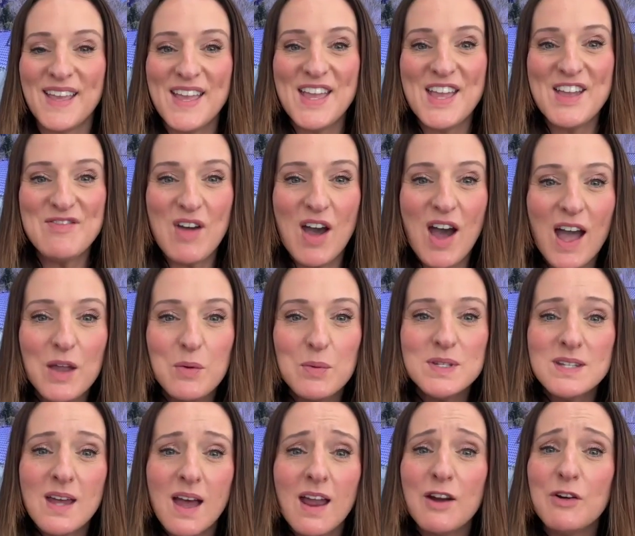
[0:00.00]
If I
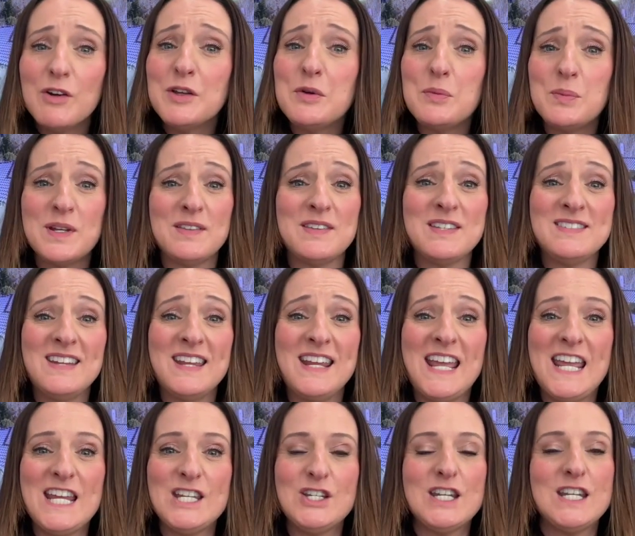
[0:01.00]
was hiring a real estate
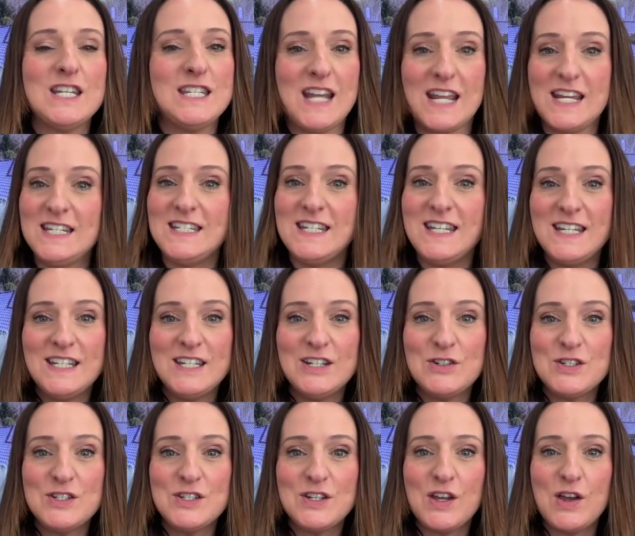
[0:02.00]
agent 19
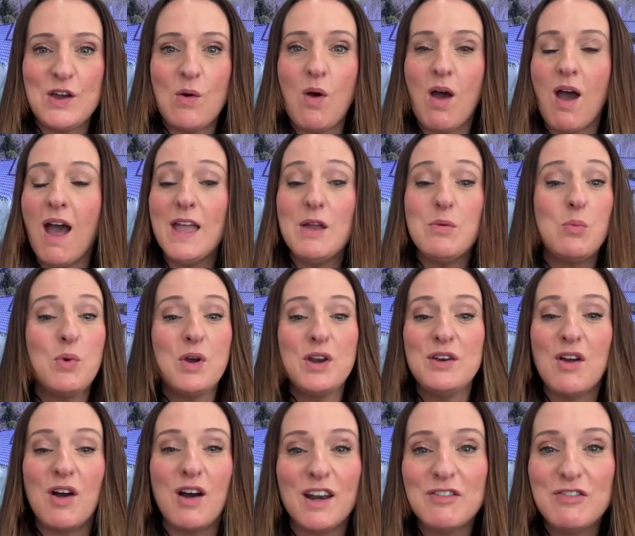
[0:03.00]
years ago, I would
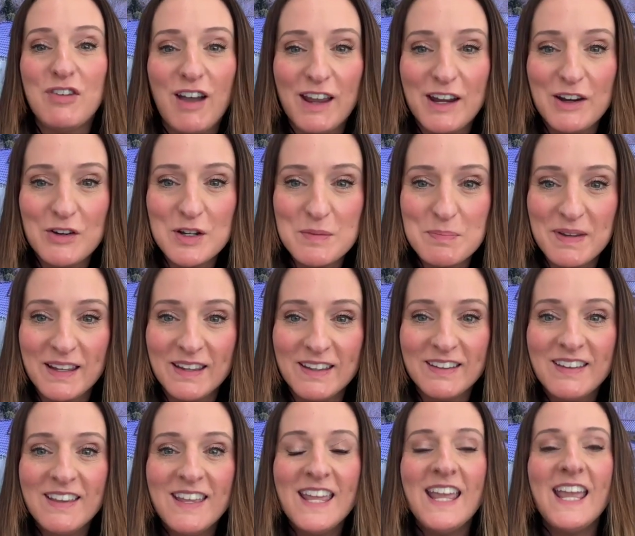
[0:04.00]
not have hired me.
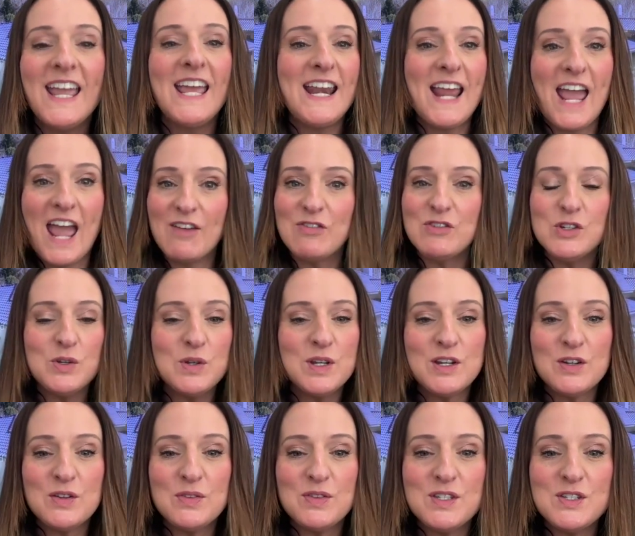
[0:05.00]
And after you
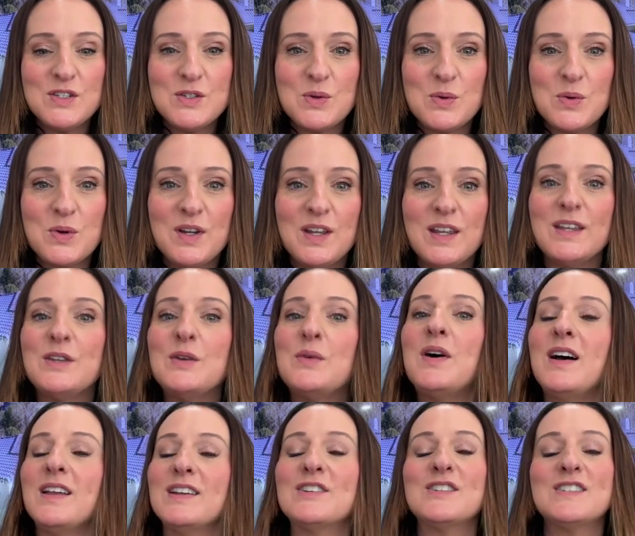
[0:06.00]
hear this story, you'll
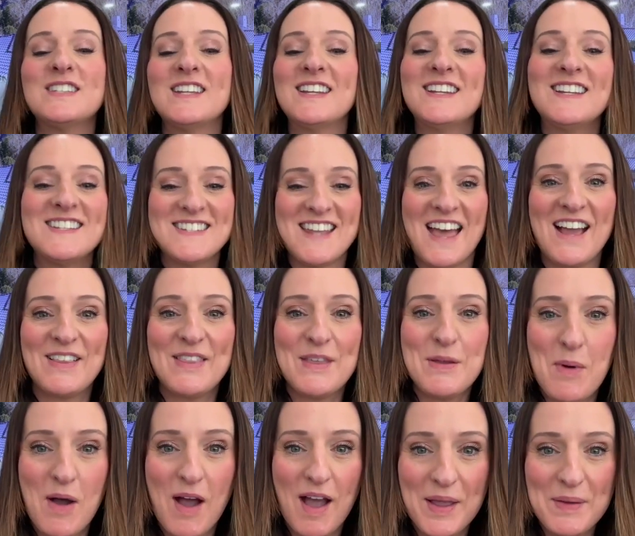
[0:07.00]
understand exactly
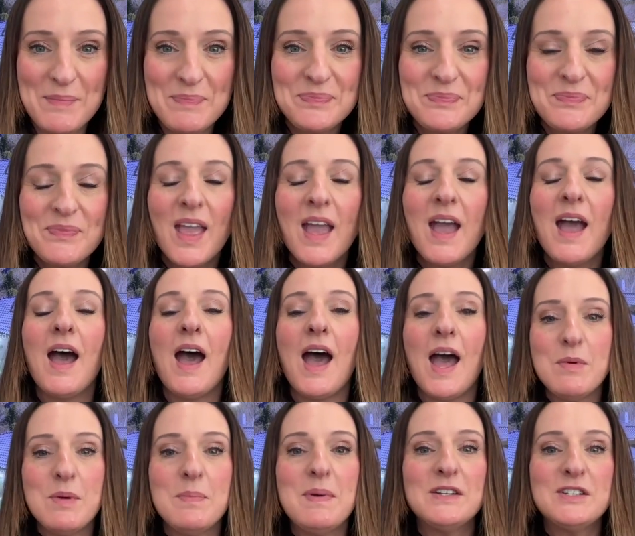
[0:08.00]
why.
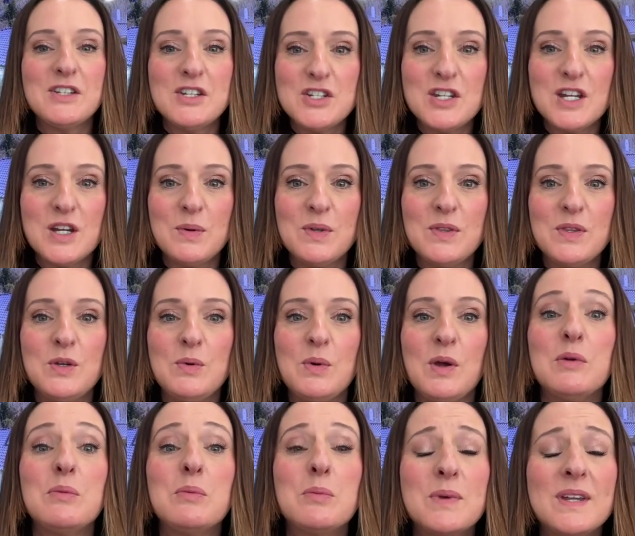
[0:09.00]
I'm about to share with you
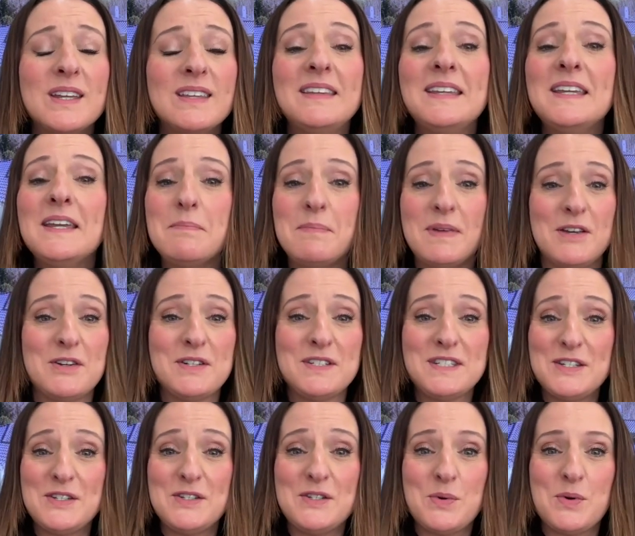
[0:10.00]
a really
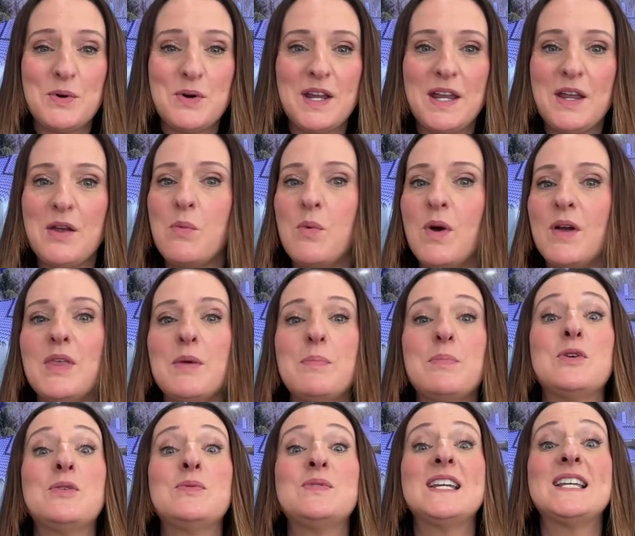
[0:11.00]
embarrassing story, one that
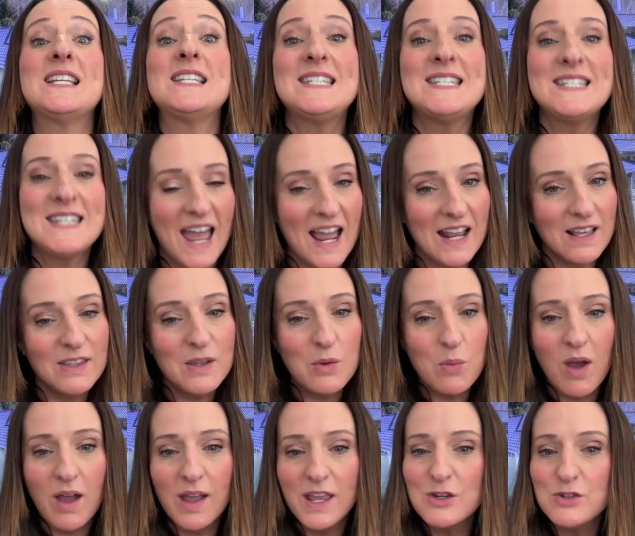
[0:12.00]
proves exactly
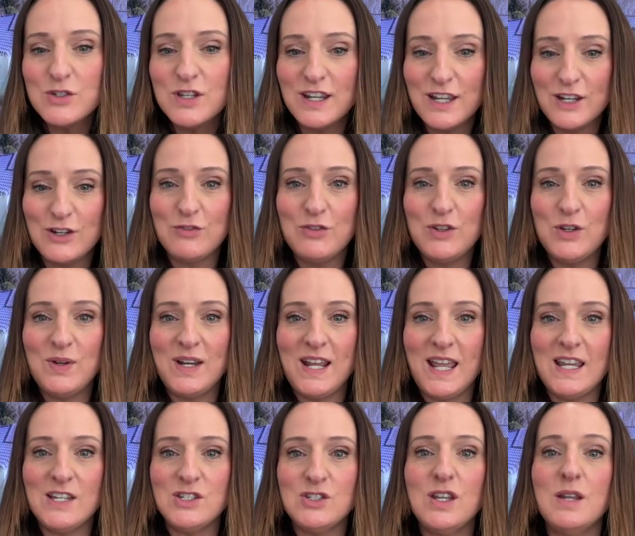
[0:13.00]
why you should interview an
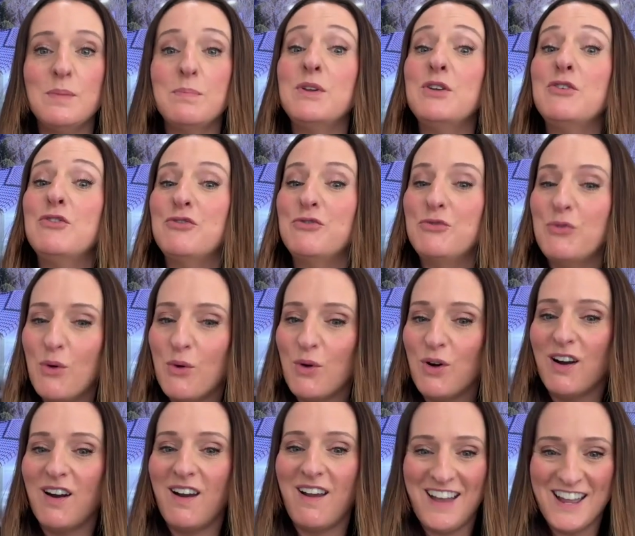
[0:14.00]
agent
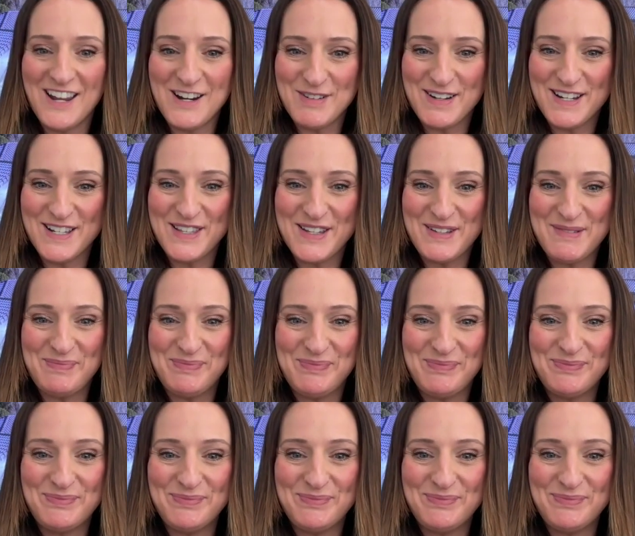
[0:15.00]
before hiring them.